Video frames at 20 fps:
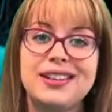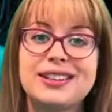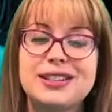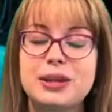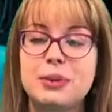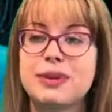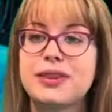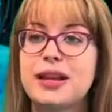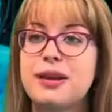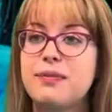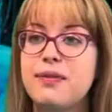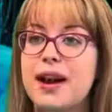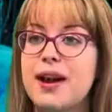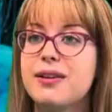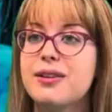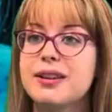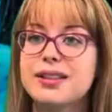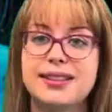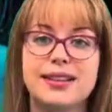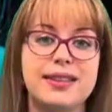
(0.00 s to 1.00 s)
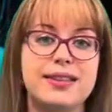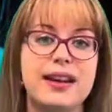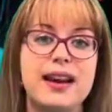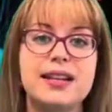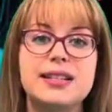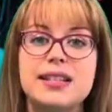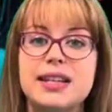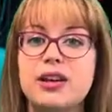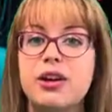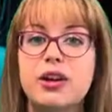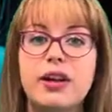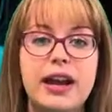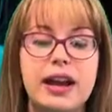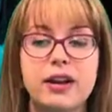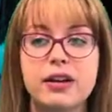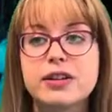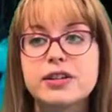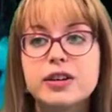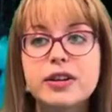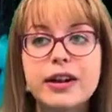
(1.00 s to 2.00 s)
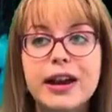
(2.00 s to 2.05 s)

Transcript: So what they found is that the ideal character